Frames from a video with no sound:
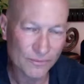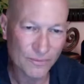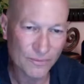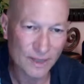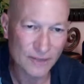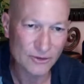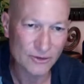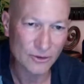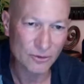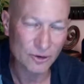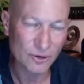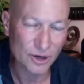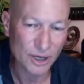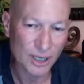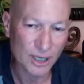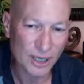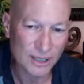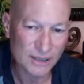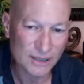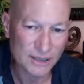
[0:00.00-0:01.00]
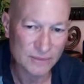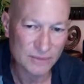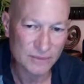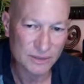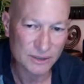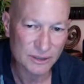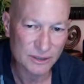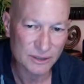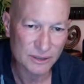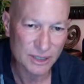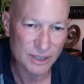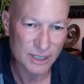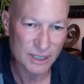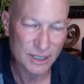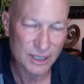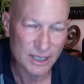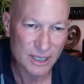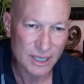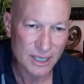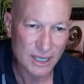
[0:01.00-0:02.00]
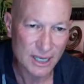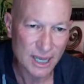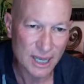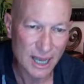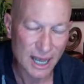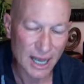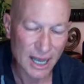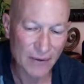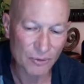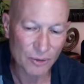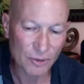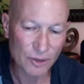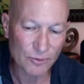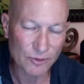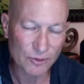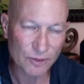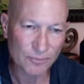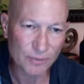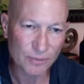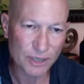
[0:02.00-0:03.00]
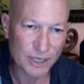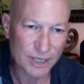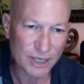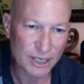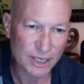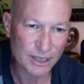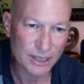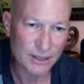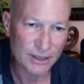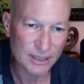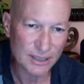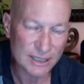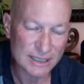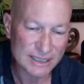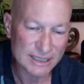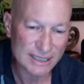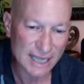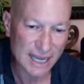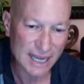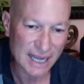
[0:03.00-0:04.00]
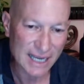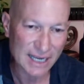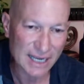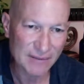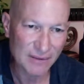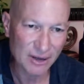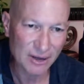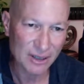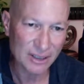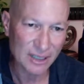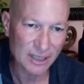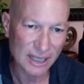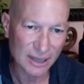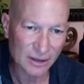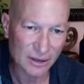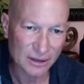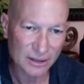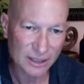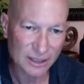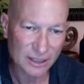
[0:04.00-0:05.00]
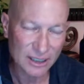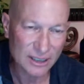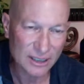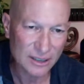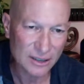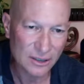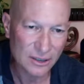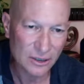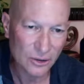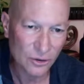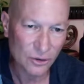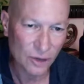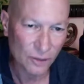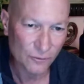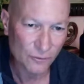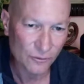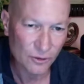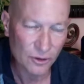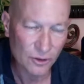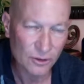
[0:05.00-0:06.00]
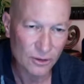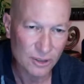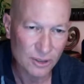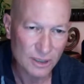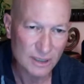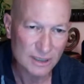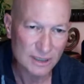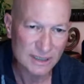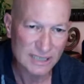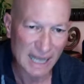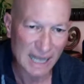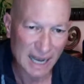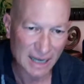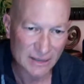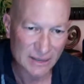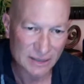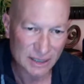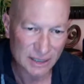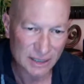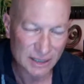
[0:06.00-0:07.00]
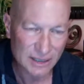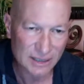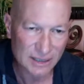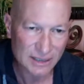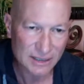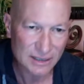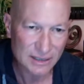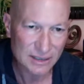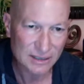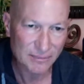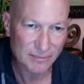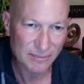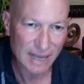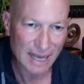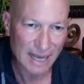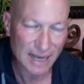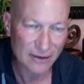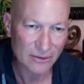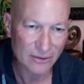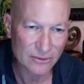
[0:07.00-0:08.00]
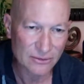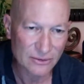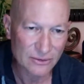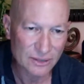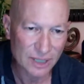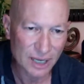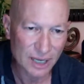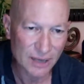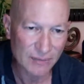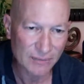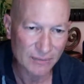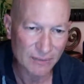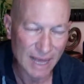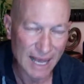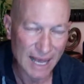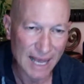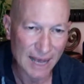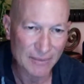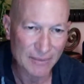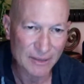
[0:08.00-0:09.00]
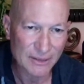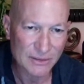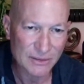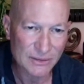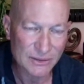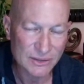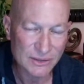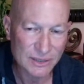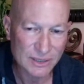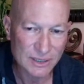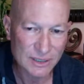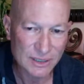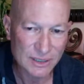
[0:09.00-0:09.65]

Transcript: That's what we're accustomed to. And we repeat the same unhealthy, hurtful, toxic patterns and habits